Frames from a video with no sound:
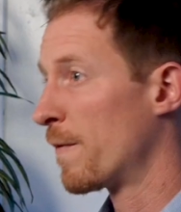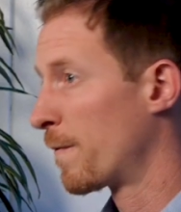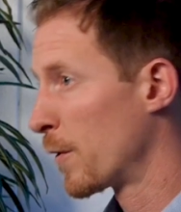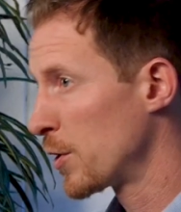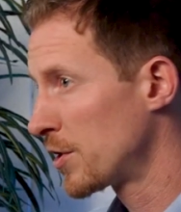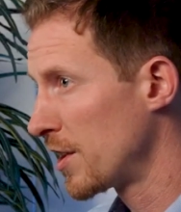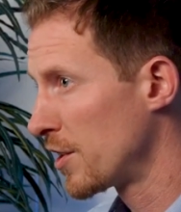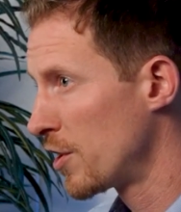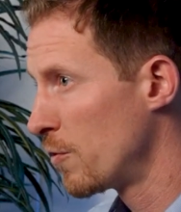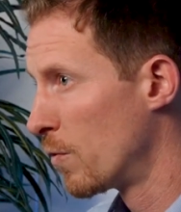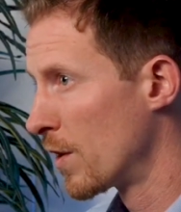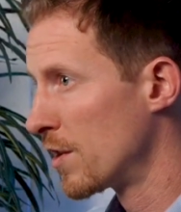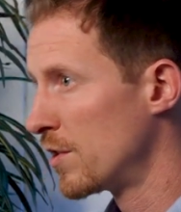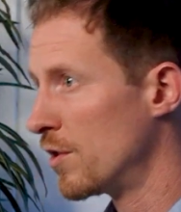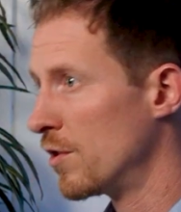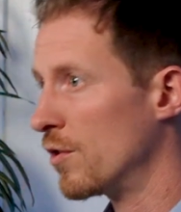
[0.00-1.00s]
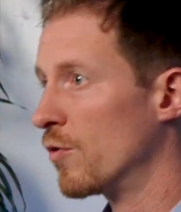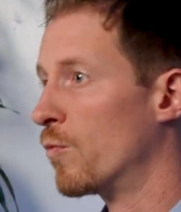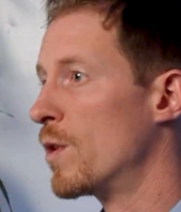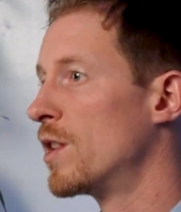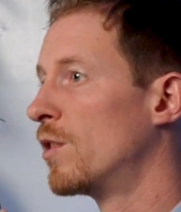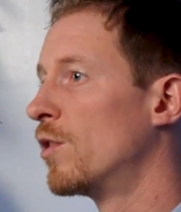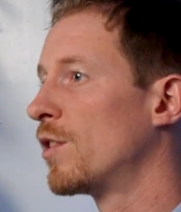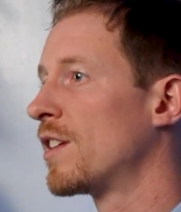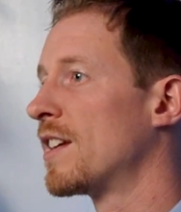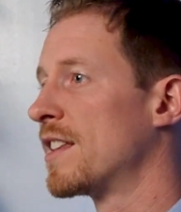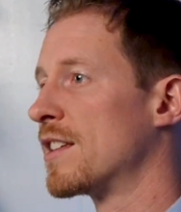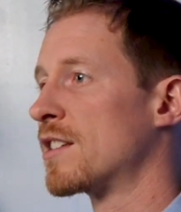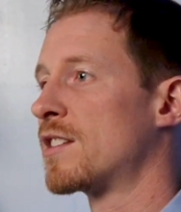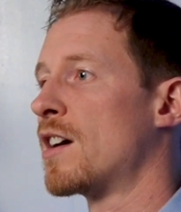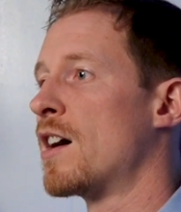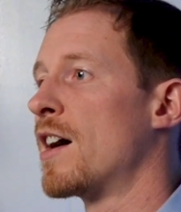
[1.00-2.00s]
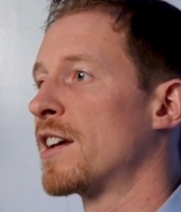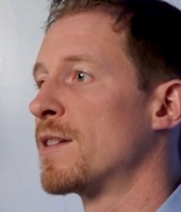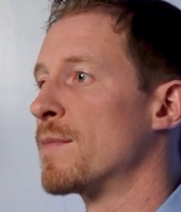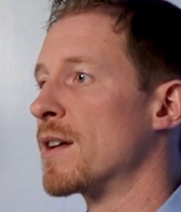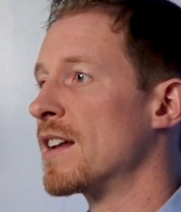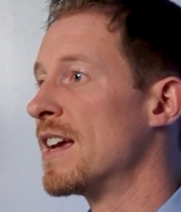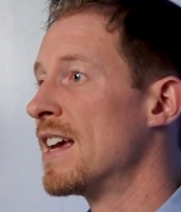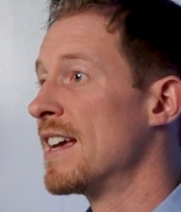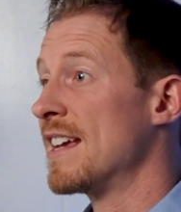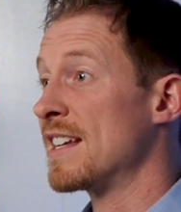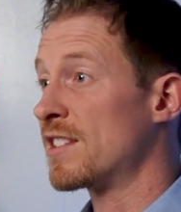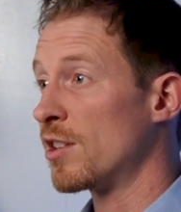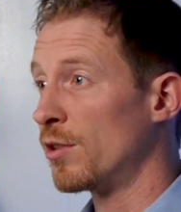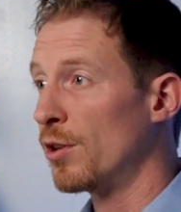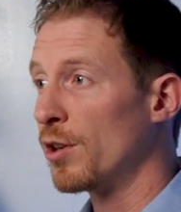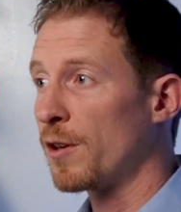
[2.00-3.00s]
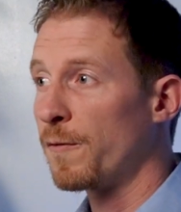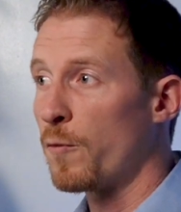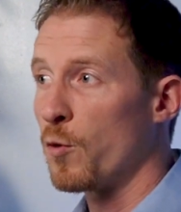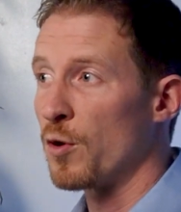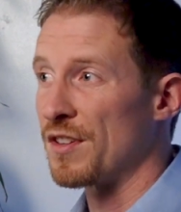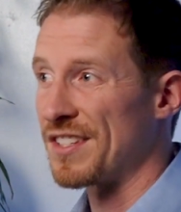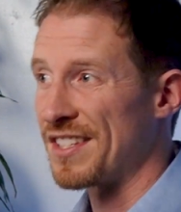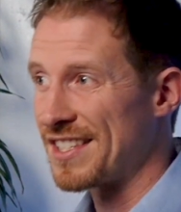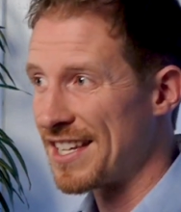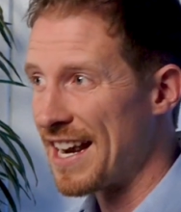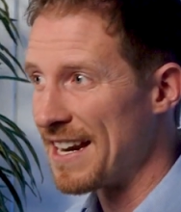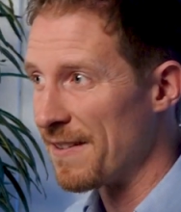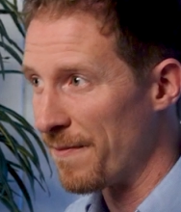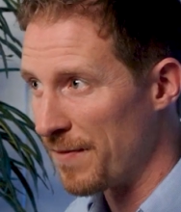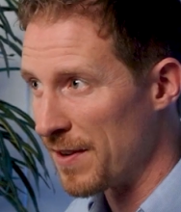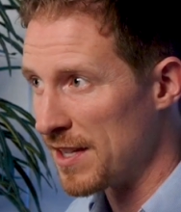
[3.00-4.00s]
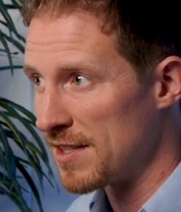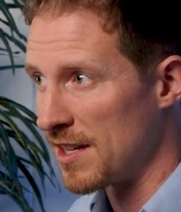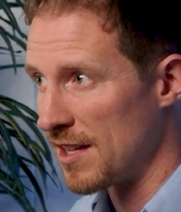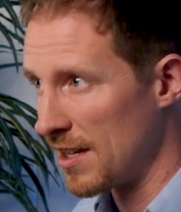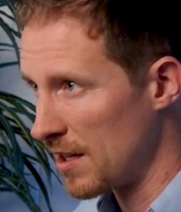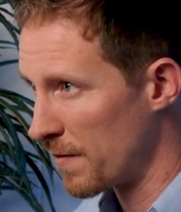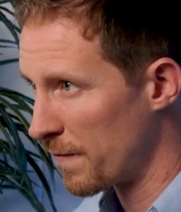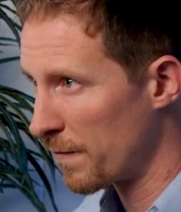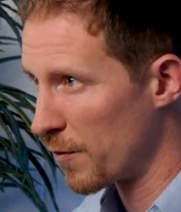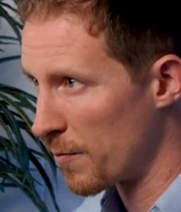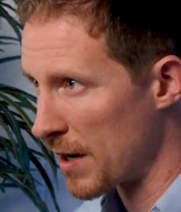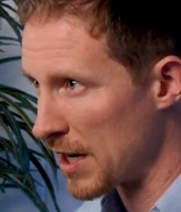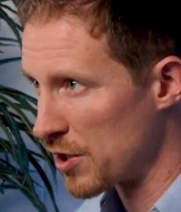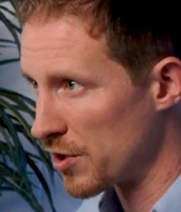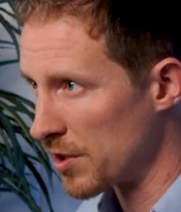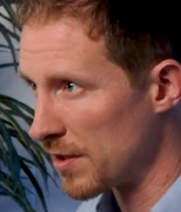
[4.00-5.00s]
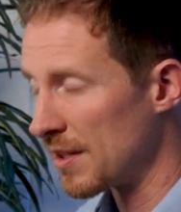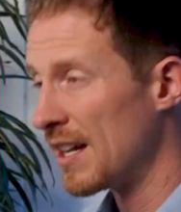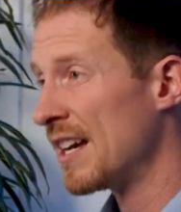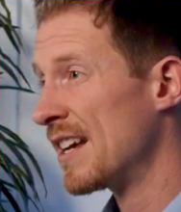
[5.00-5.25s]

the first thing you want to do when looking at this document is to look for site visit information.